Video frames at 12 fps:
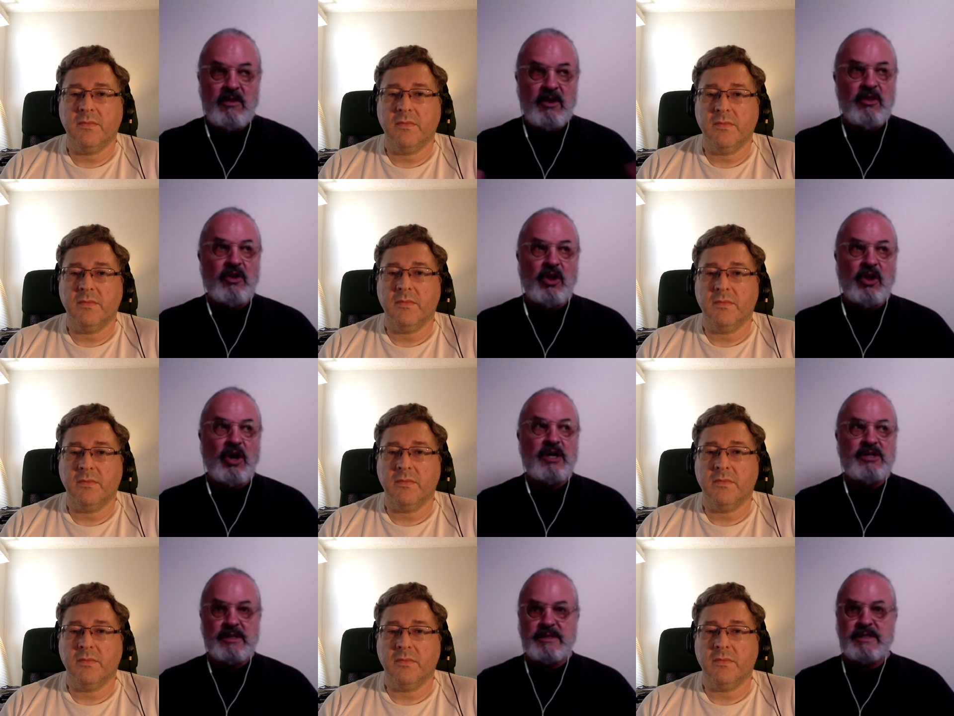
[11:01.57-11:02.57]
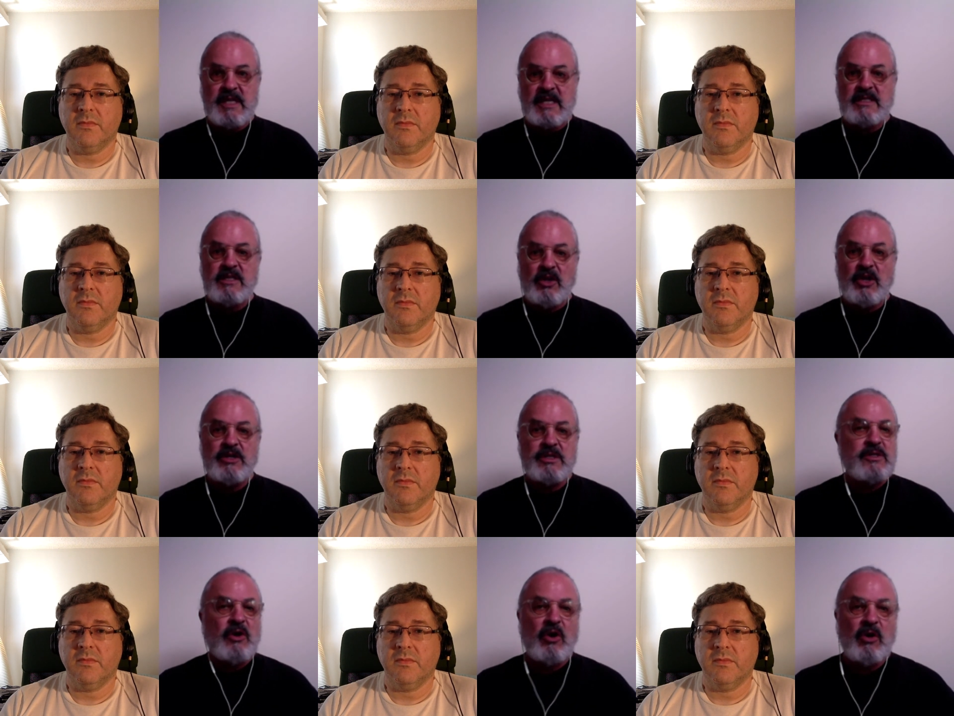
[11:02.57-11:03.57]
Speaker 1: they're the largest. That's the
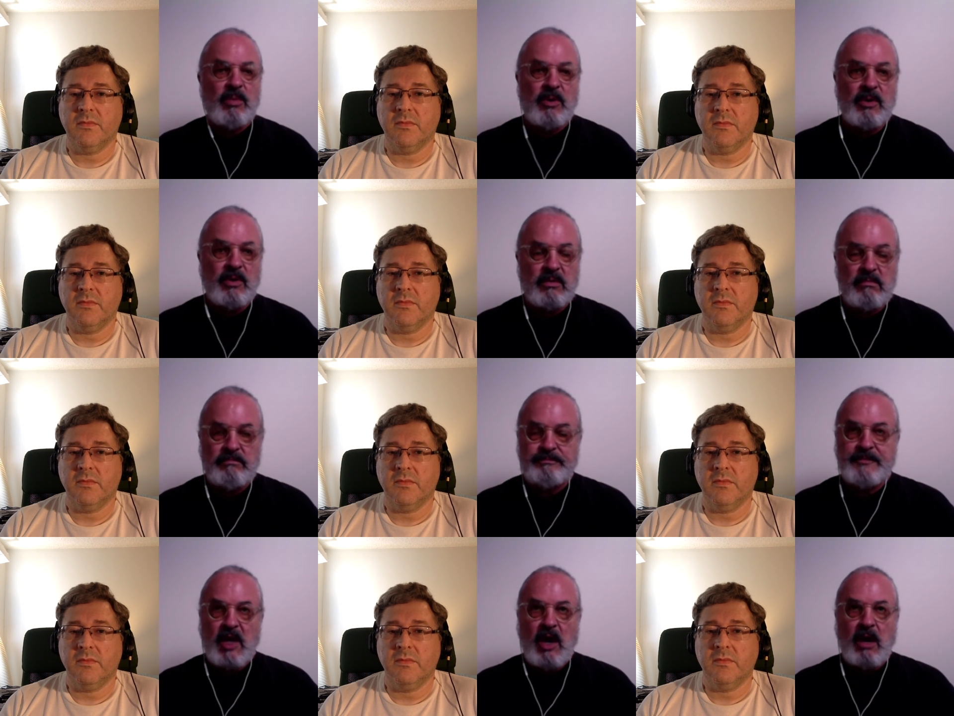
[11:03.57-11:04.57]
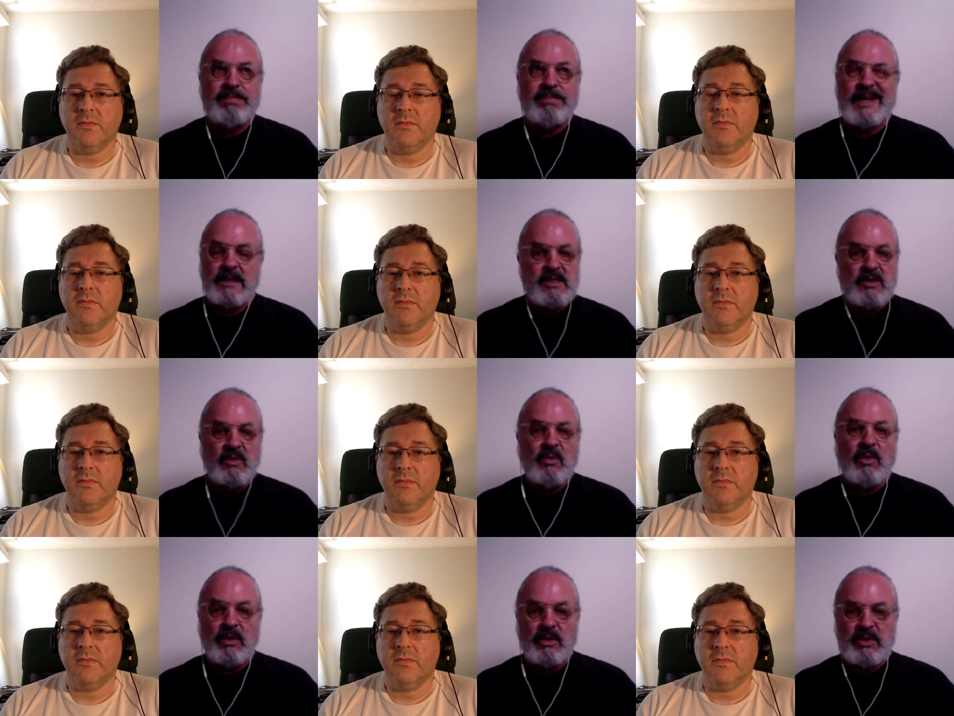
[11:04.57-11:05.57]
largest harbor complex in the
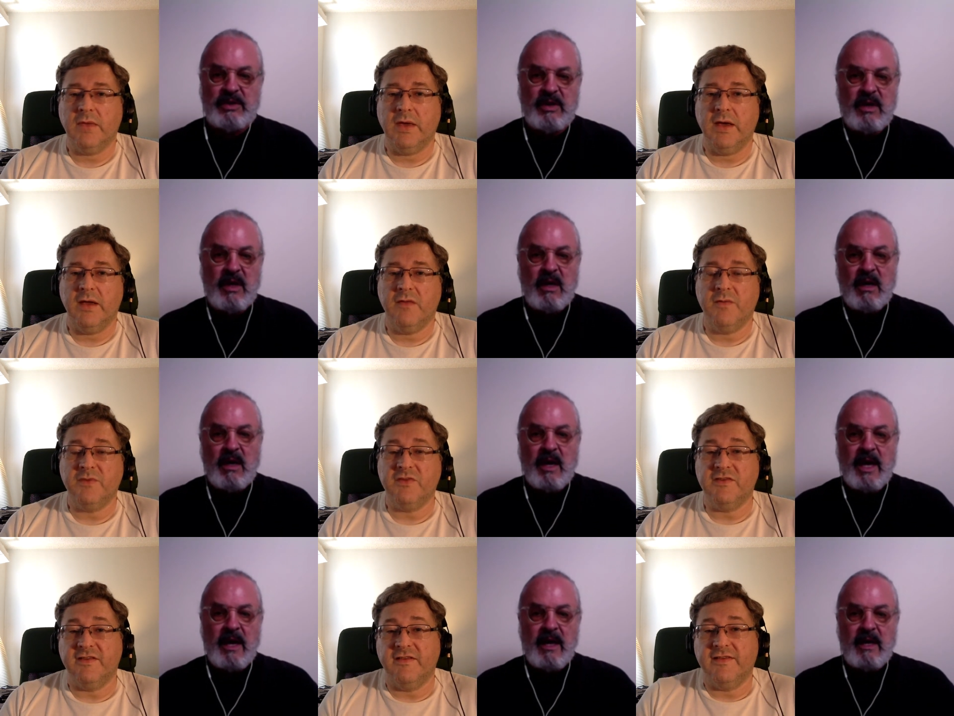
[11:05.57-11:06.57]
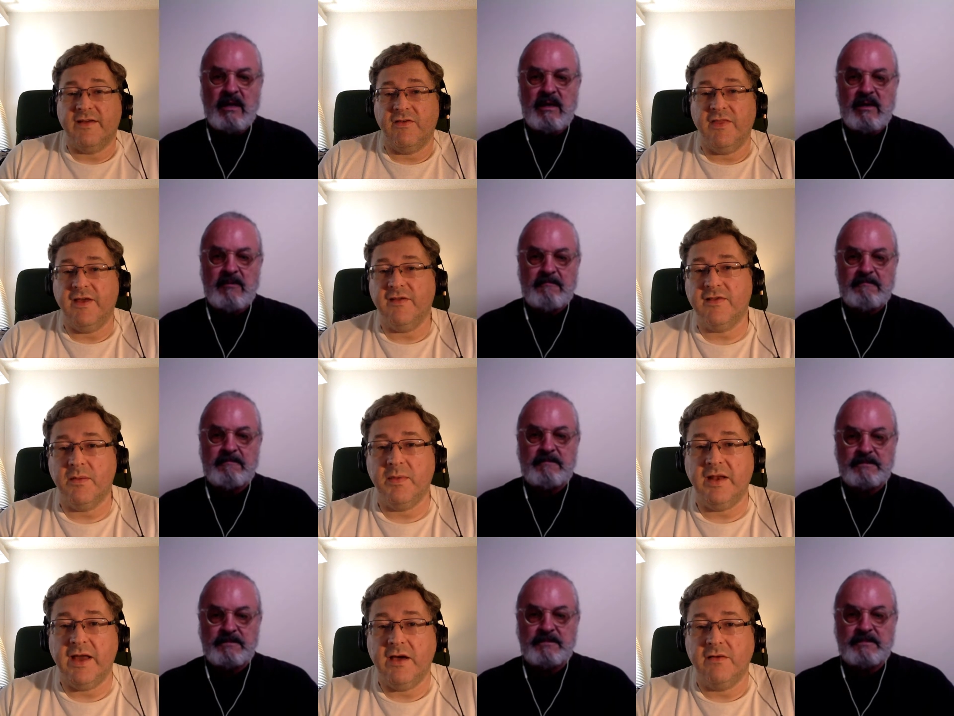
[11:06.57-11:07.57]
world. Yeah, especially since and,
Speaker 2: everything's
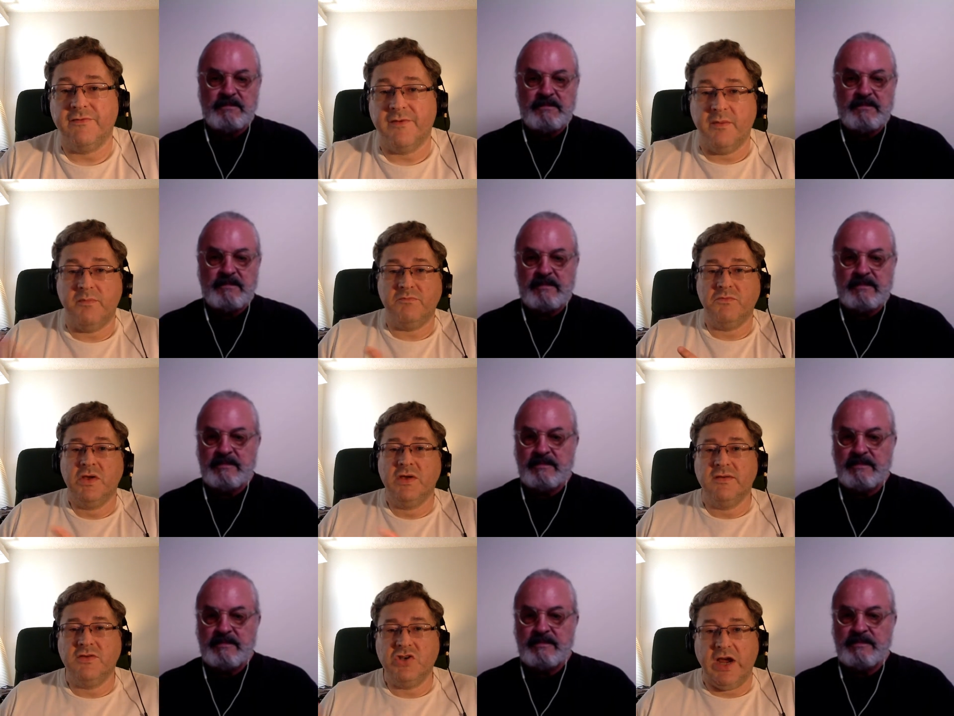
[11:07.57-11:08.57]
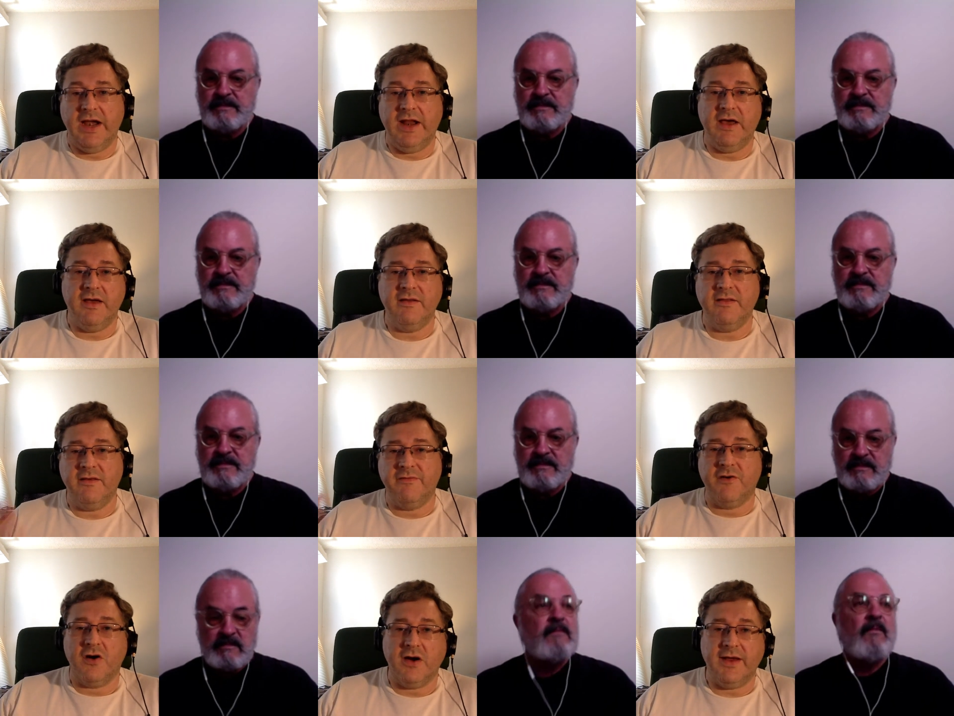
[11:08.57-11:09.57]
coming now from China and the
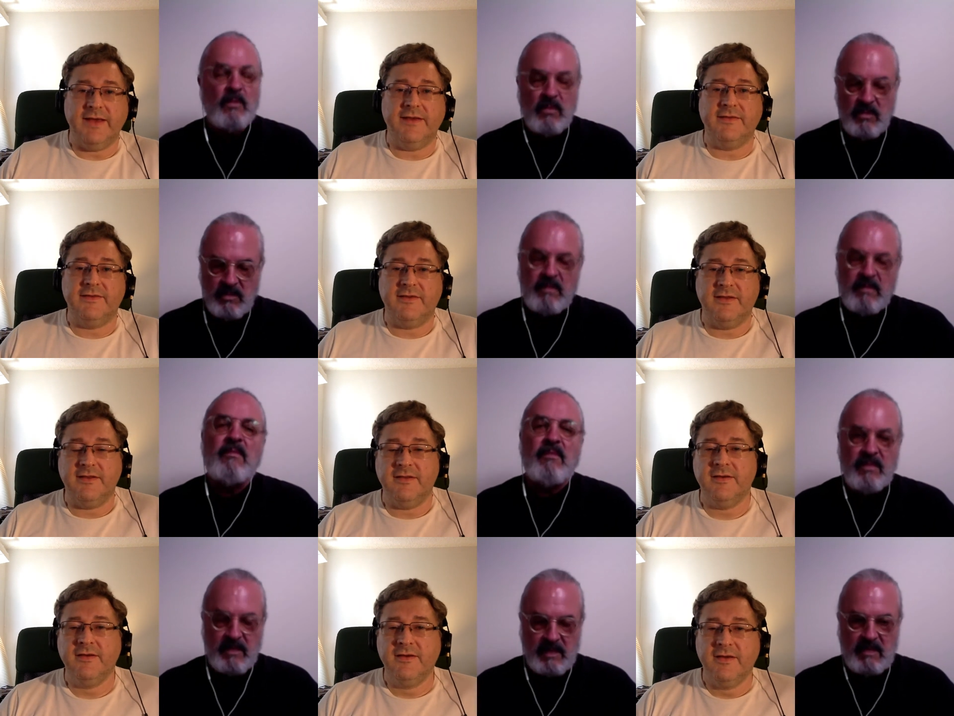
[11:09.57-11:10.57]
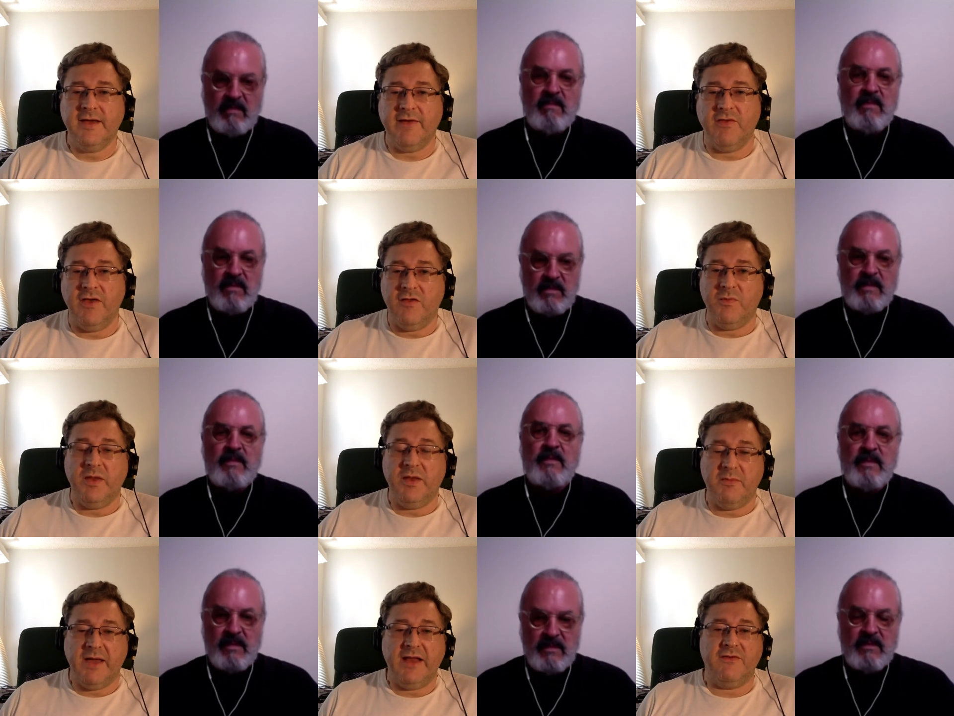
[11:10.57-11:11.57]
Far East, and everything's
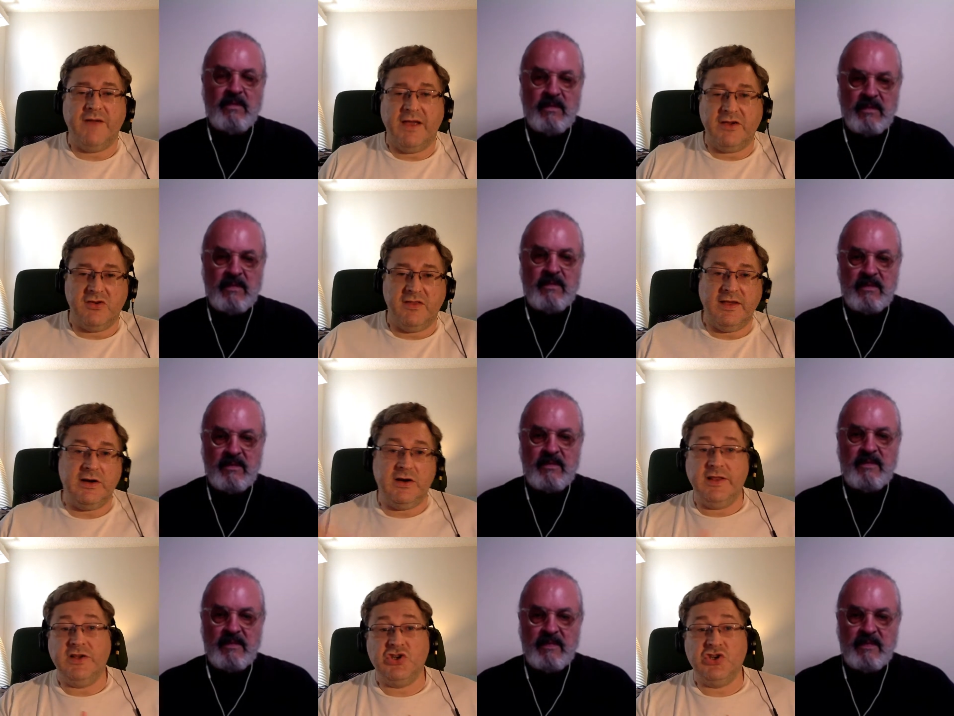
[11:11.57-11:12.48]
being manufactured there and then